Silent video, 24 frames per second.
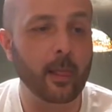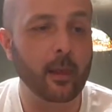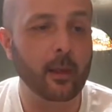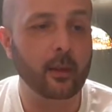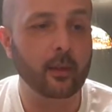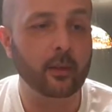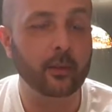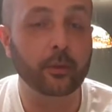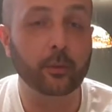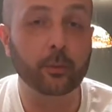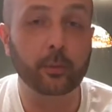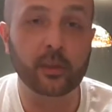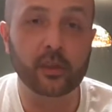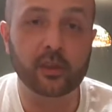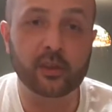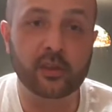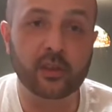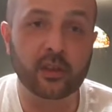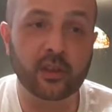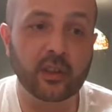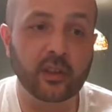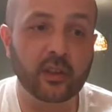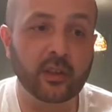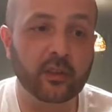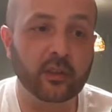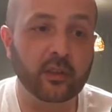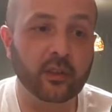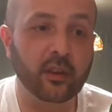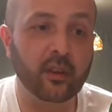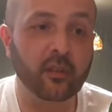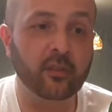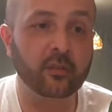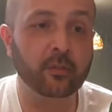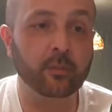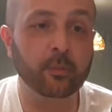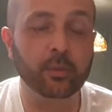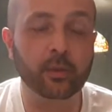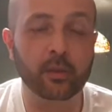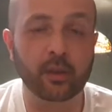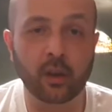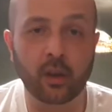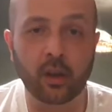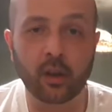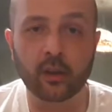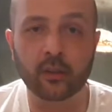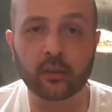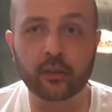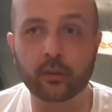species of
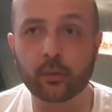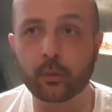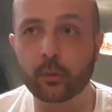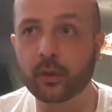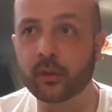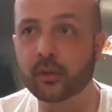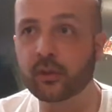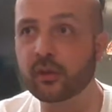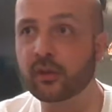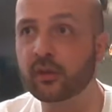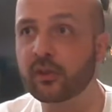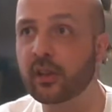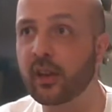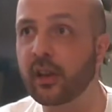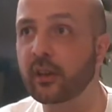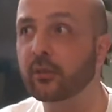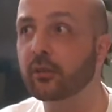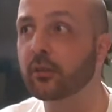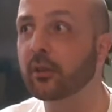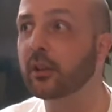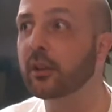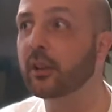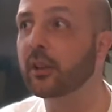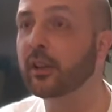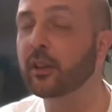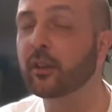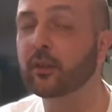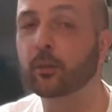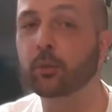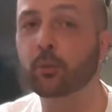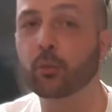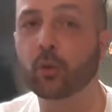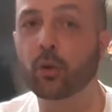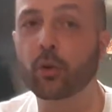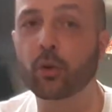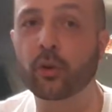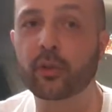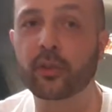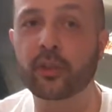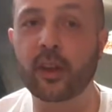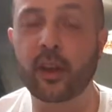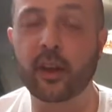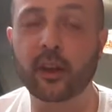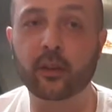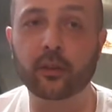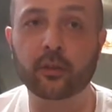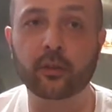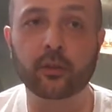plants, which generally is more
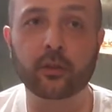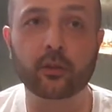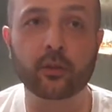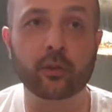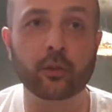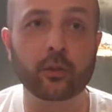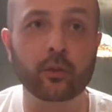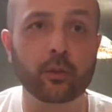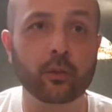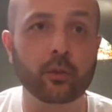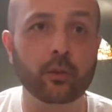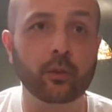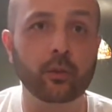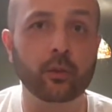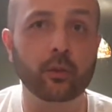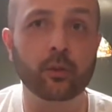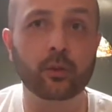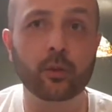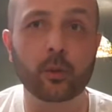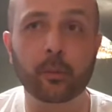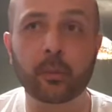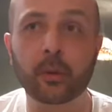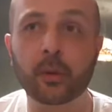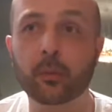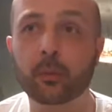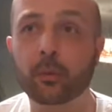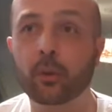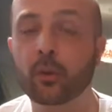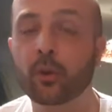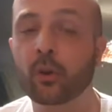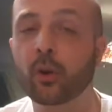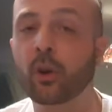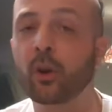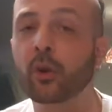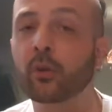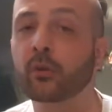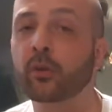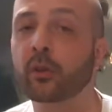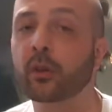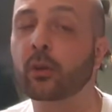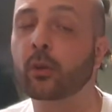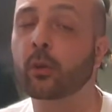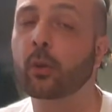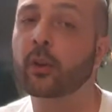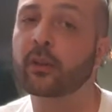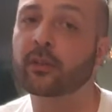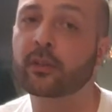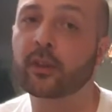thanks to the people who are
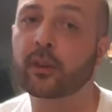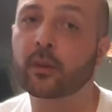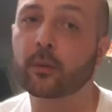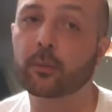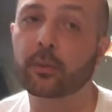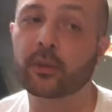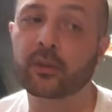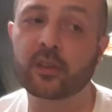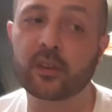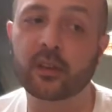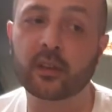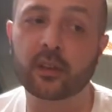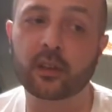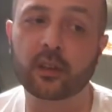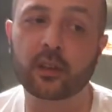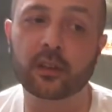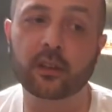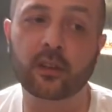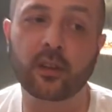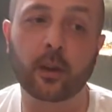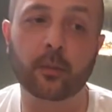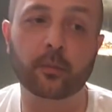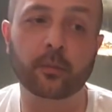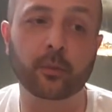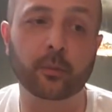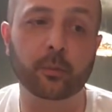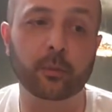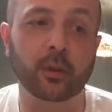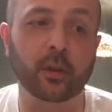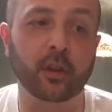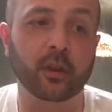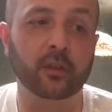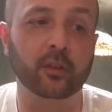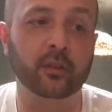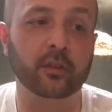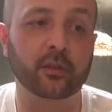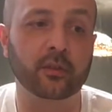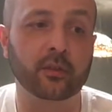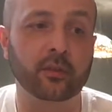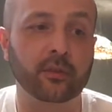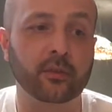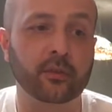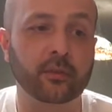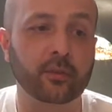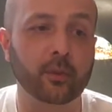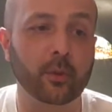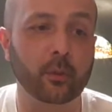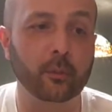requesting particular types of plants
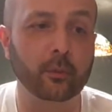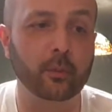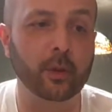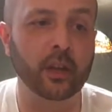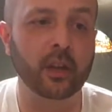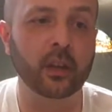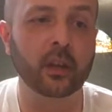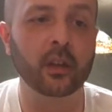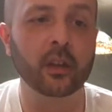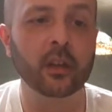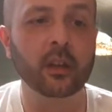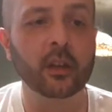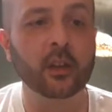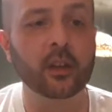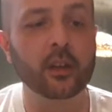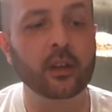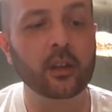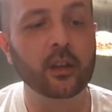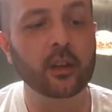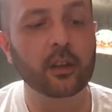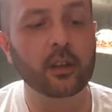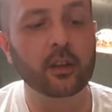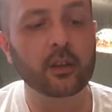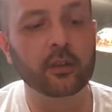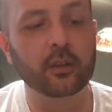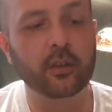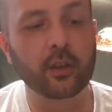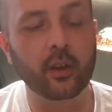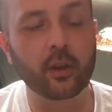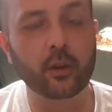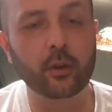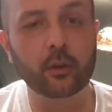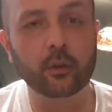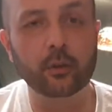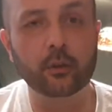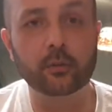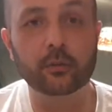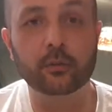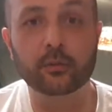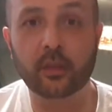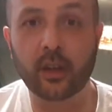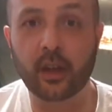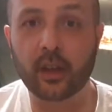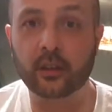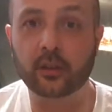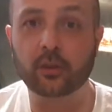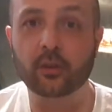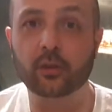from me. So thank you